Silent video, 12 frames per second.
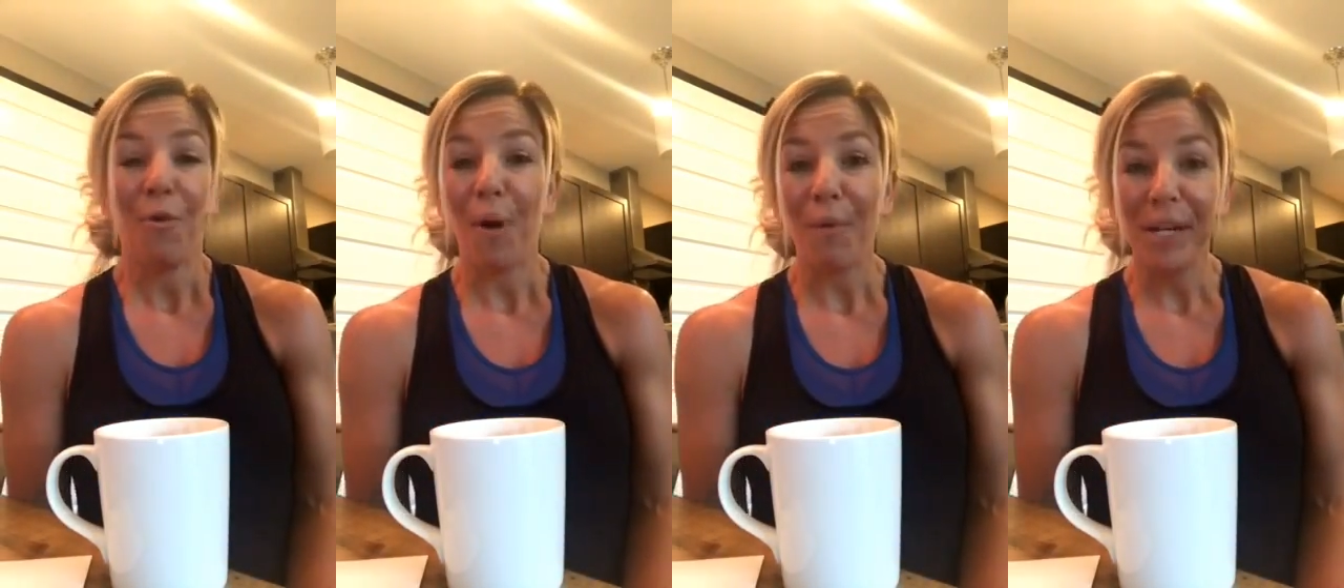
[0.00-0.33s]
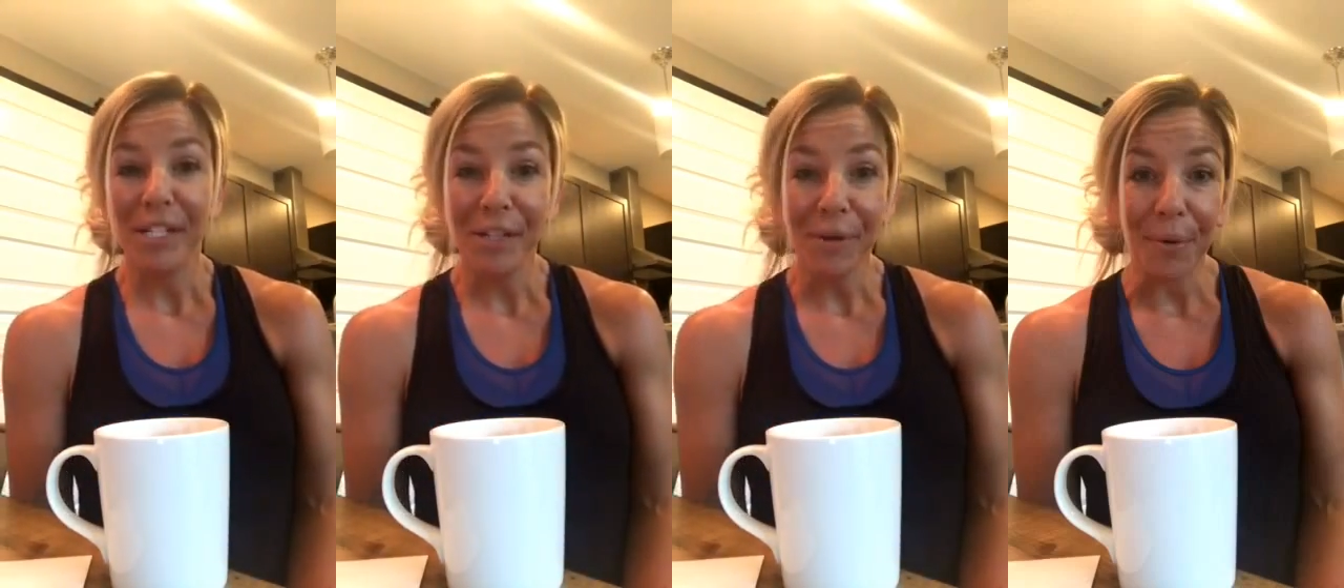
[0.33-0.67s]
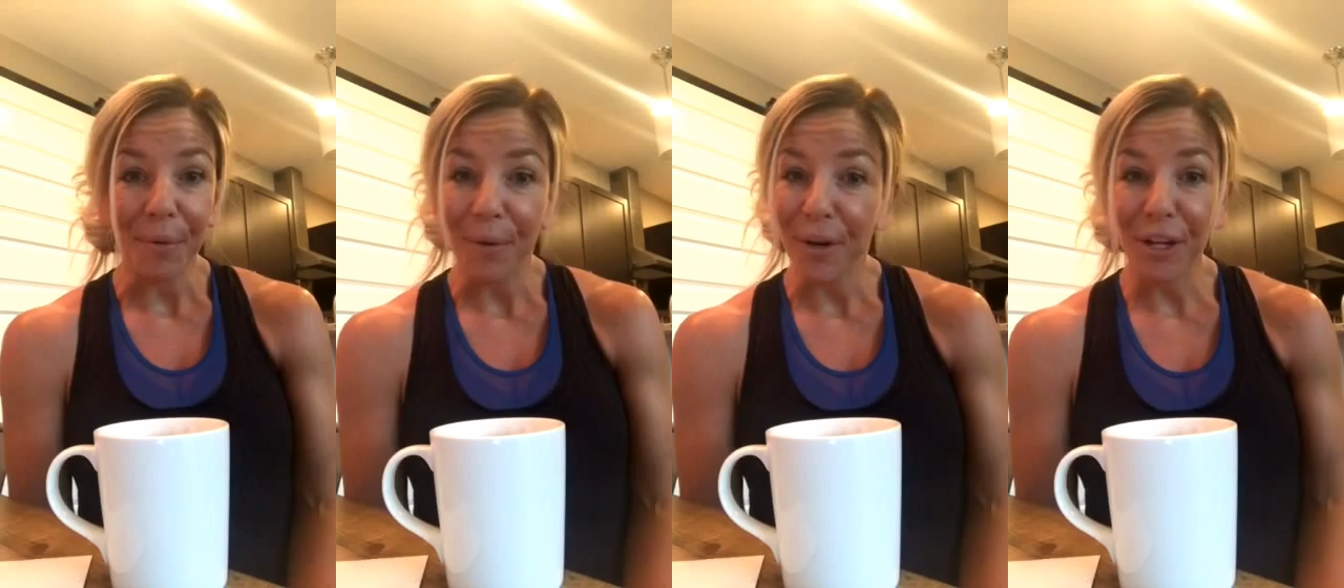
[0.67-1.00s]
what we
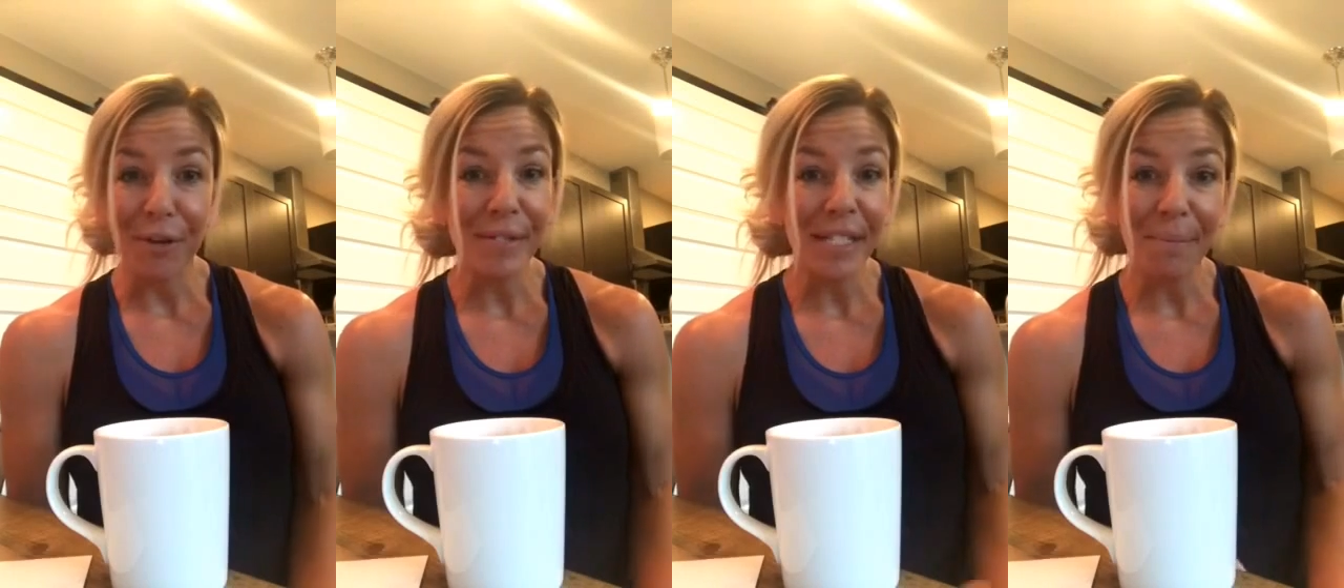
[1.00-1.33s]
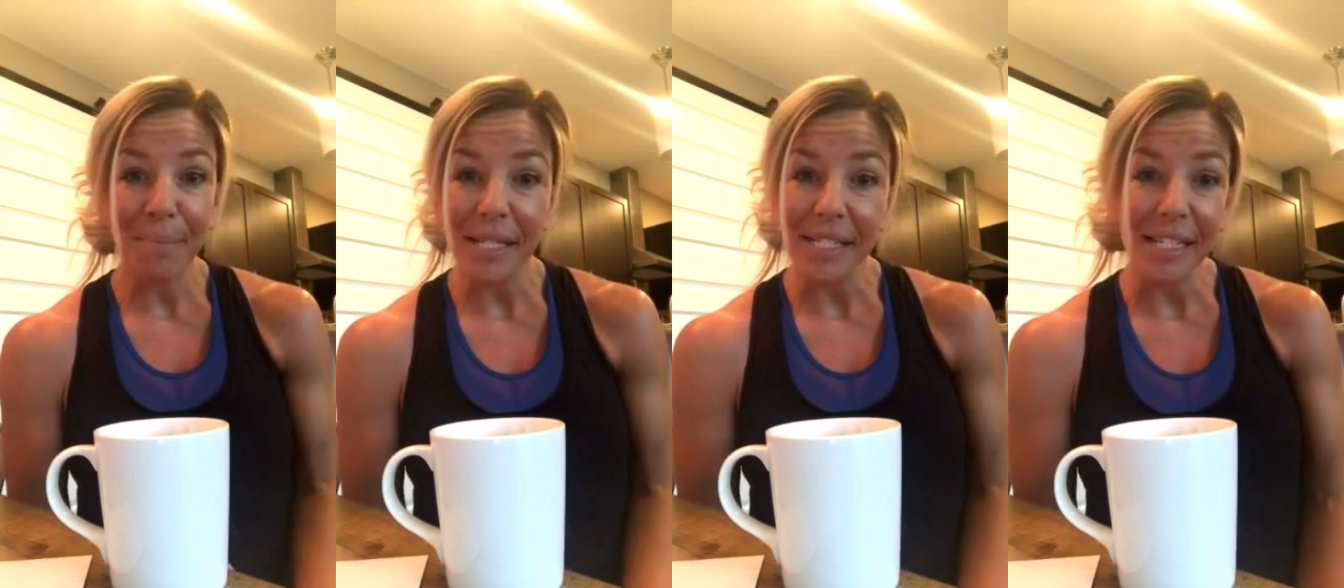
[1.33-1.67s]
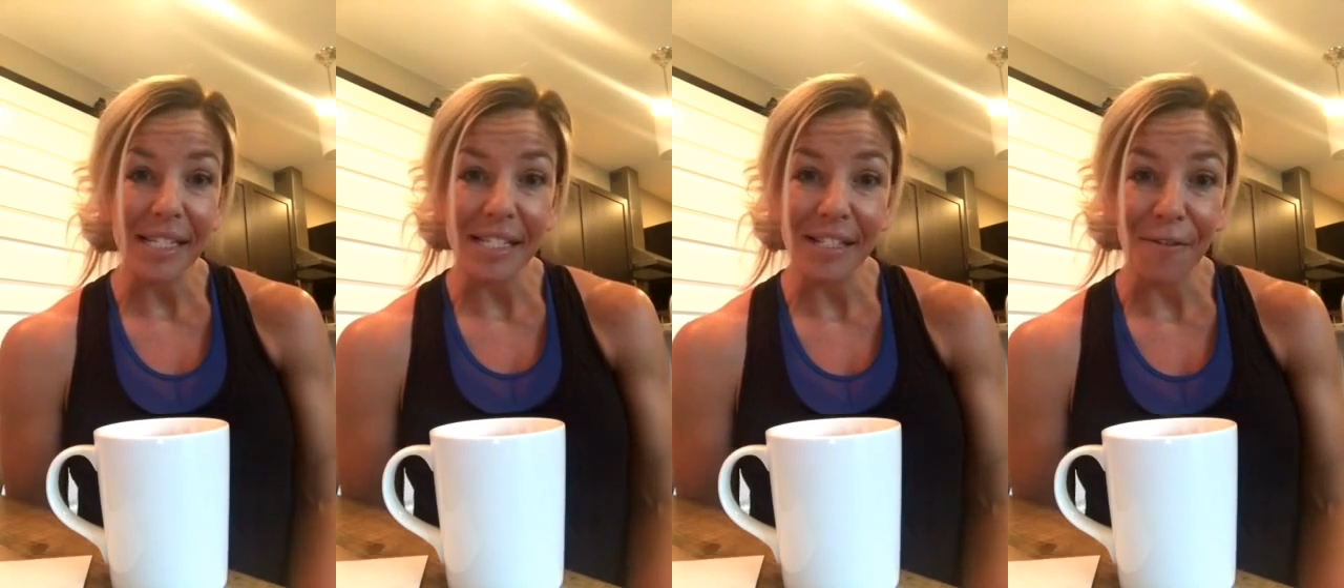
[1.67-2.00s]
do. We're using
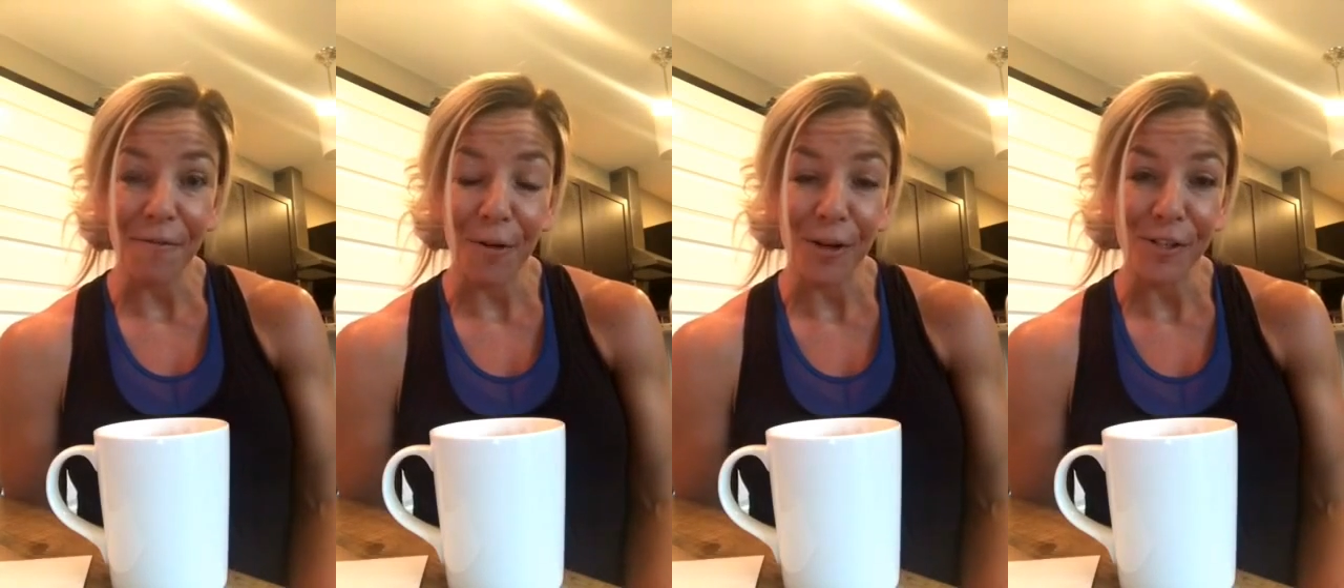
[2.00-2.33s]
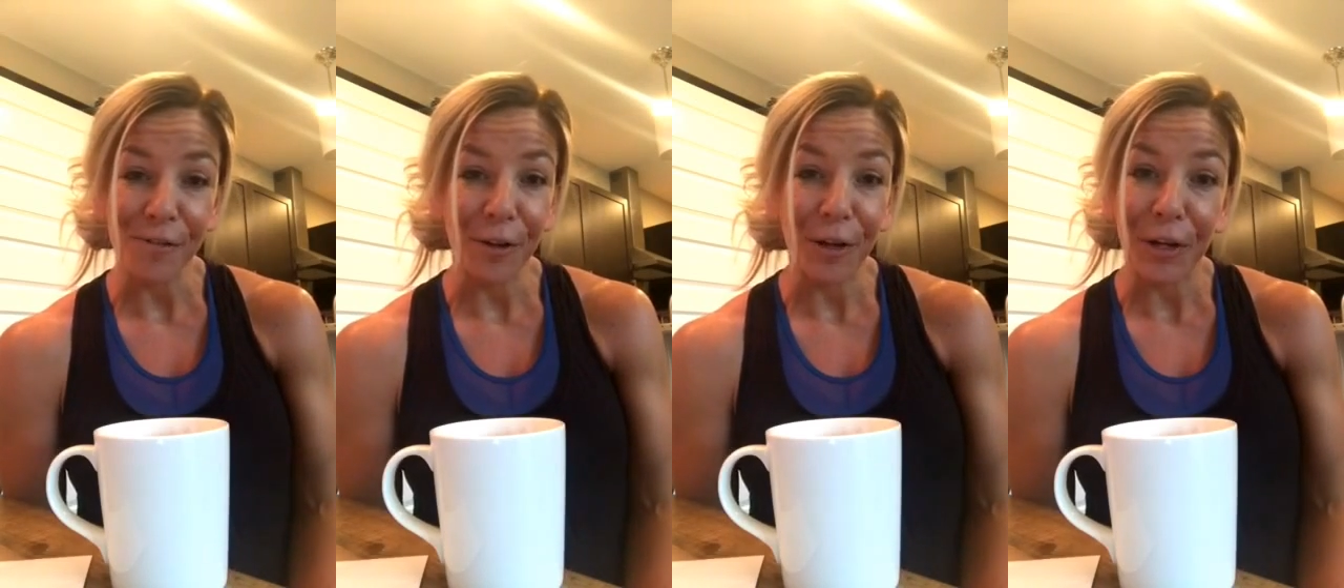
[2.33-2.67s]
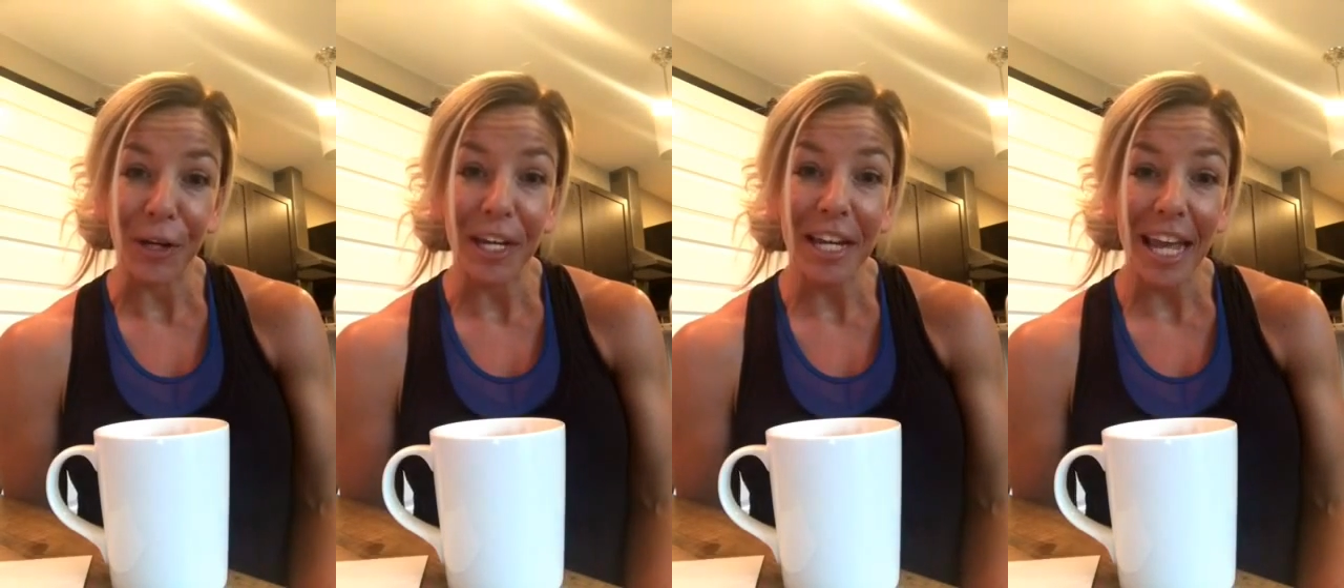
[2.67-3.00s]
business as a force for
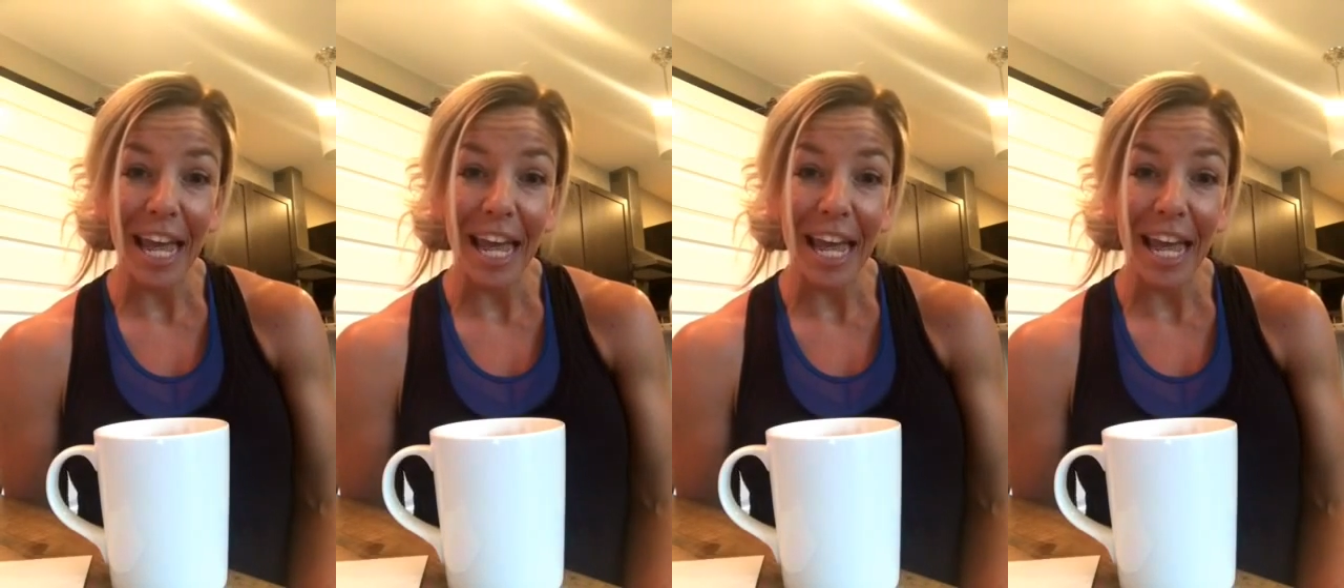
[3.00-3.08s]
good,